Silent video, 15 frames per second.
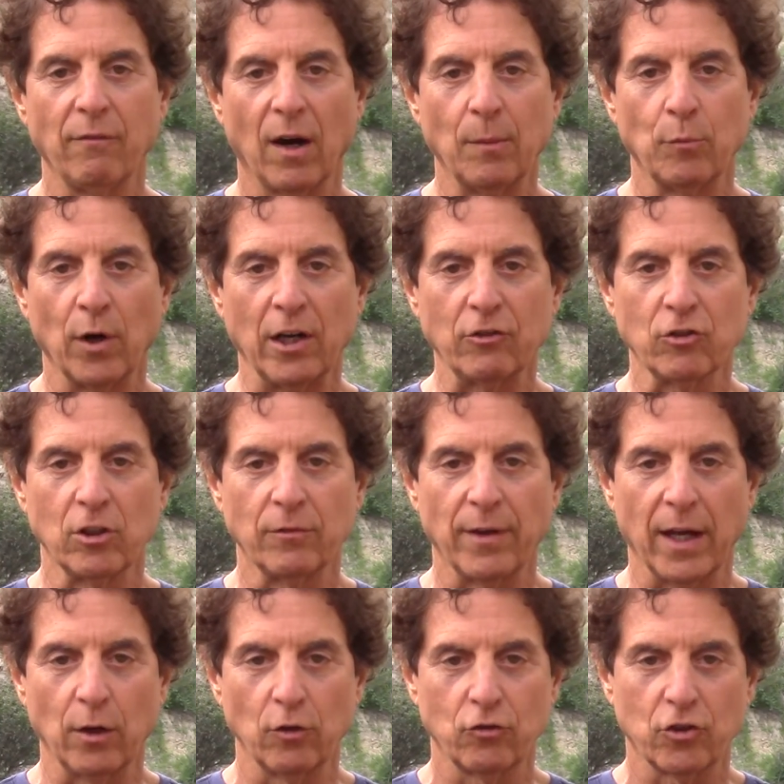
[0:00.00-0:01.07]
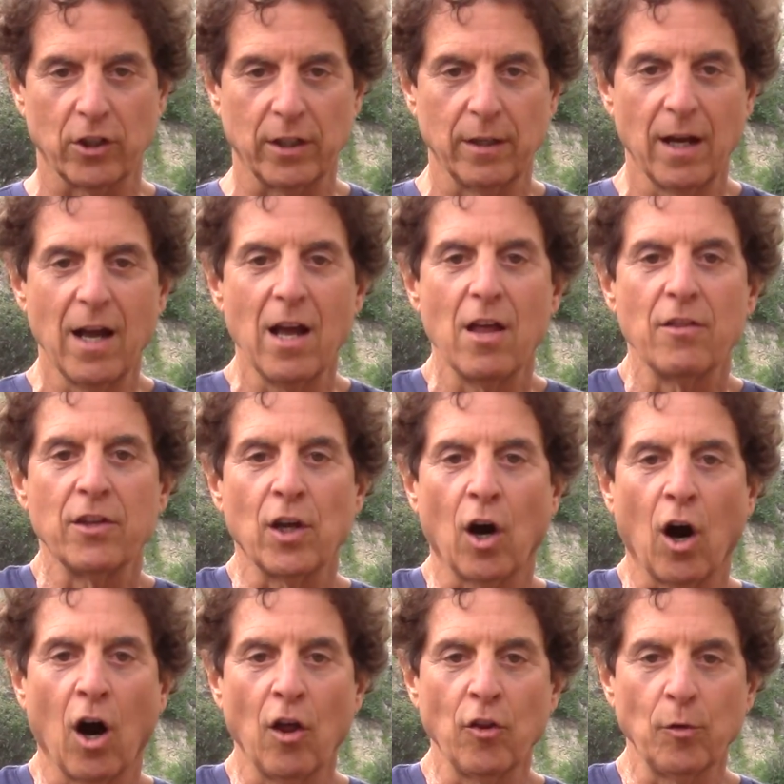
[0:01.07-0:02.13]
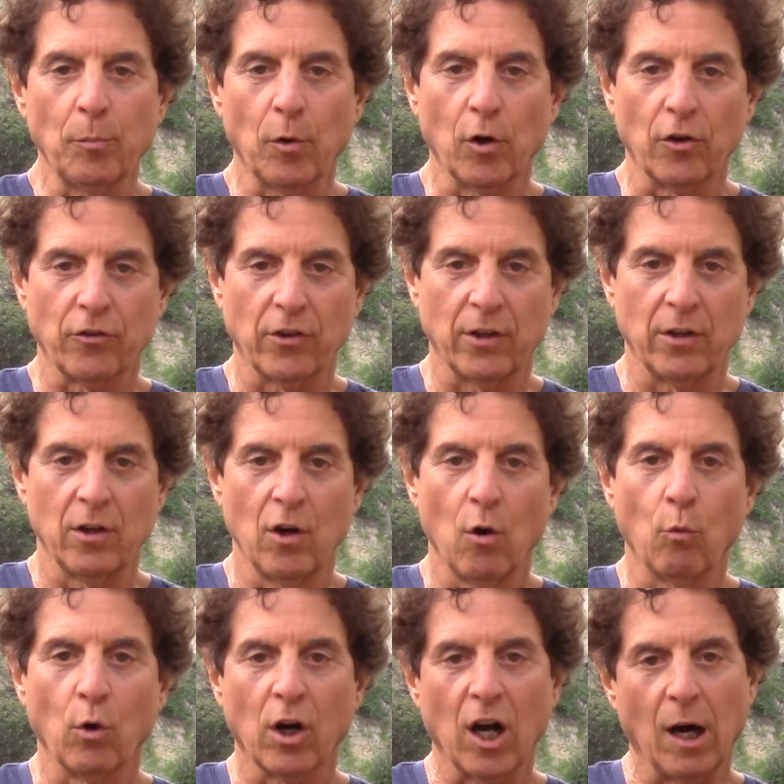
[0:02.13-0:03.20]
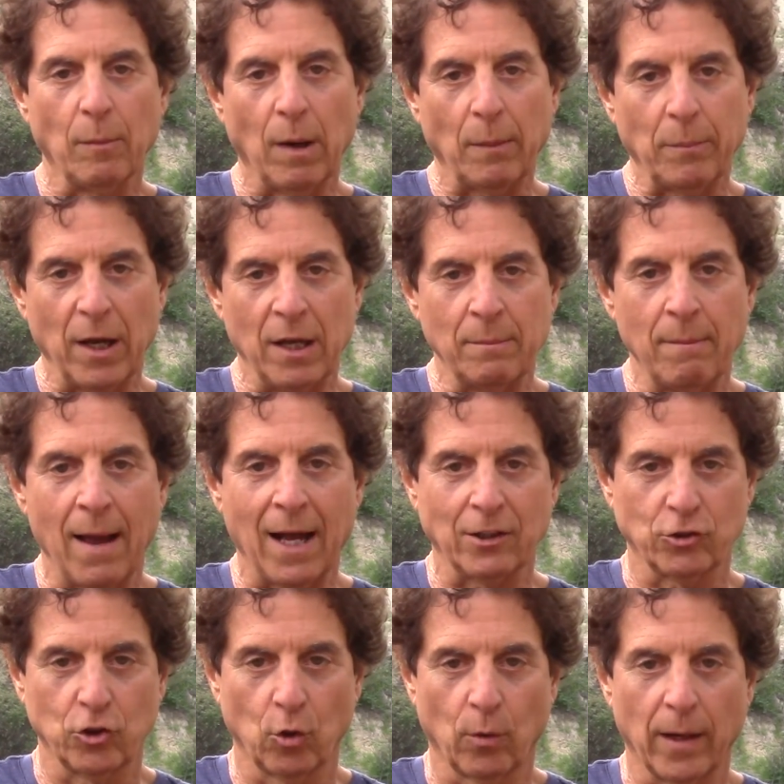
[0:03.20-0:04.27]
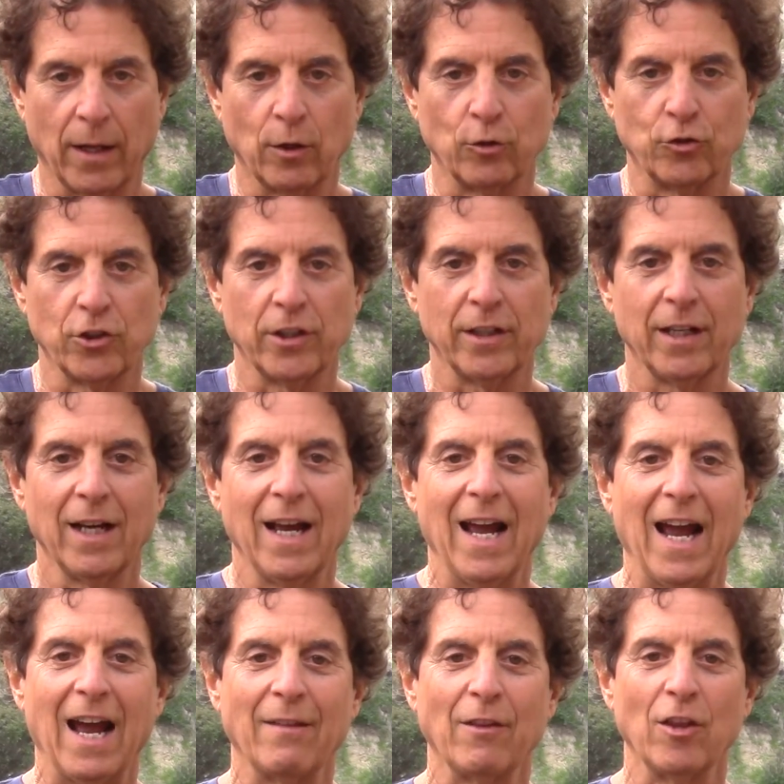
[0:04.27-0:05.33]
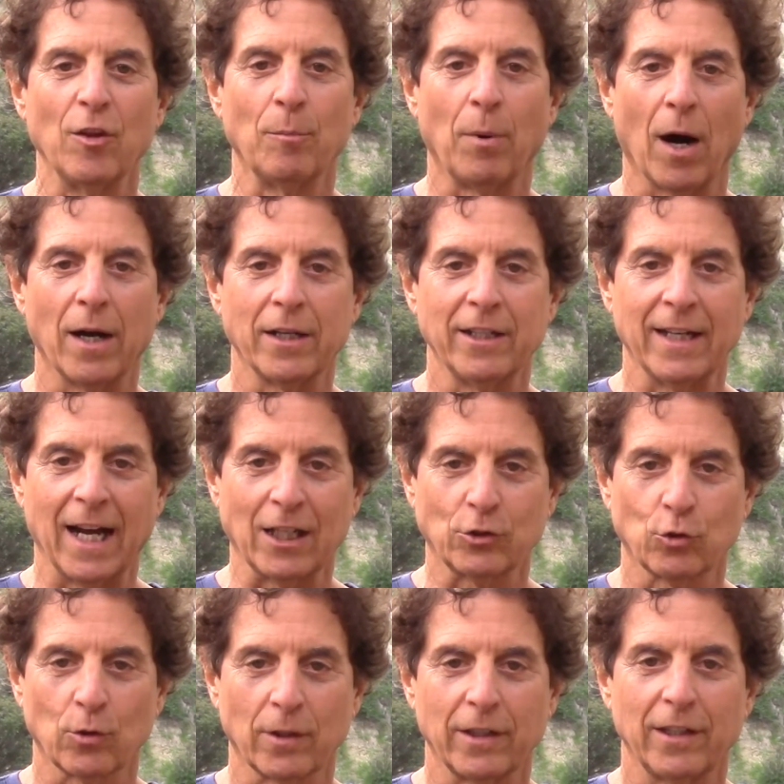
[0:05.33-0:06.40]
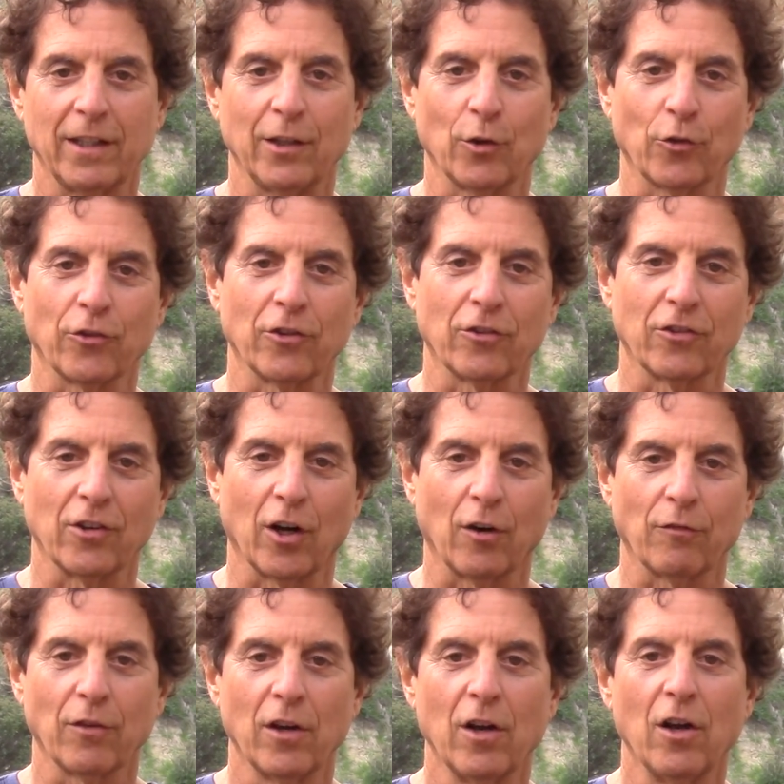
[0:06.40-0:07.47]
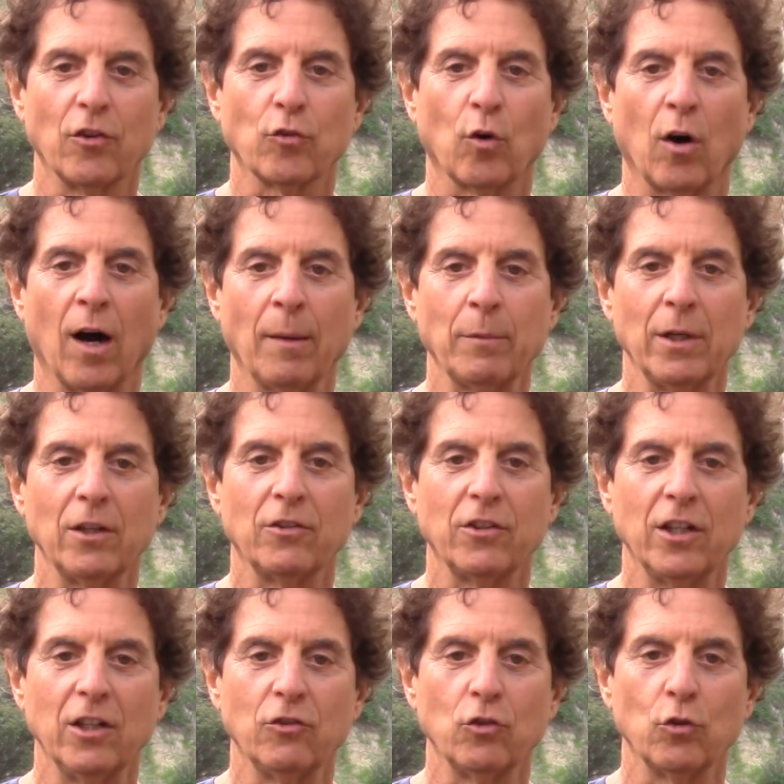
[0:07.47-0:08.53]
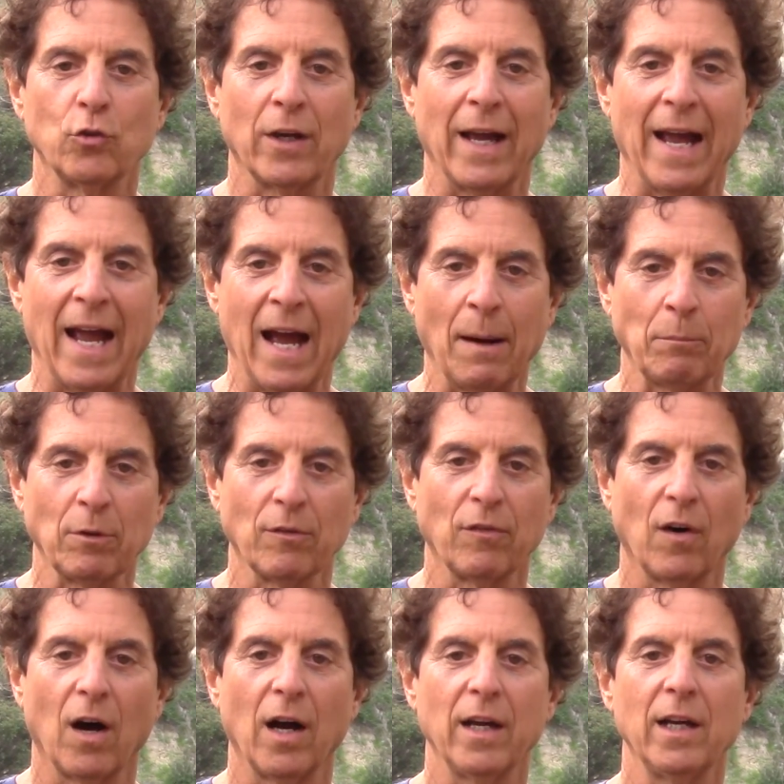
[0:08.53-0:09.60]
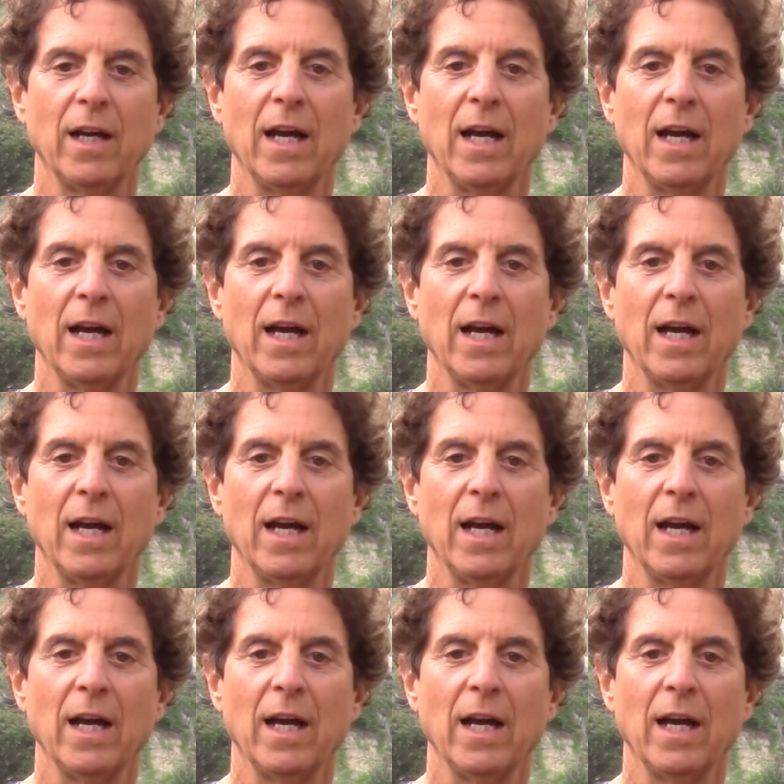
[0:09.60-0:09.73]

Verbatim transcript: vibration of energy, the other person will come up and match your energy, and then the body naturally heals itself. So I'm going to teach you to amplify